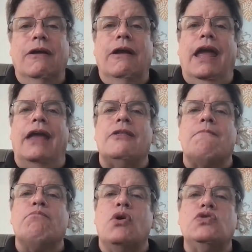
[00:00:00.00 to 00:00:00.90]
And the
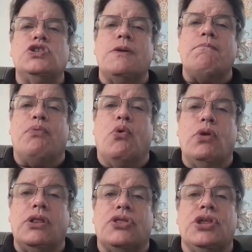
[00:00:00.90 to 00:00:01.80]
most
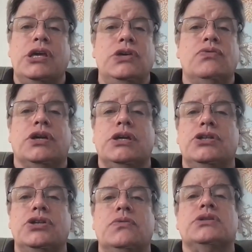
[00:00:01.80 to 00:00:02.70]
important thing you can
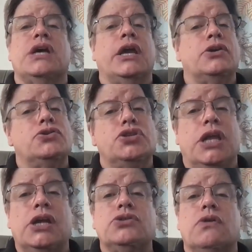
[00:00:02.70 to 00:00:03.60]
do is, I
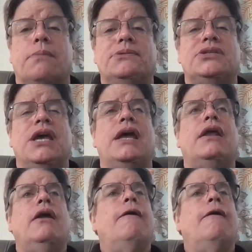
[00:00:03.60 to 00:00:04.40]
understand you're upset.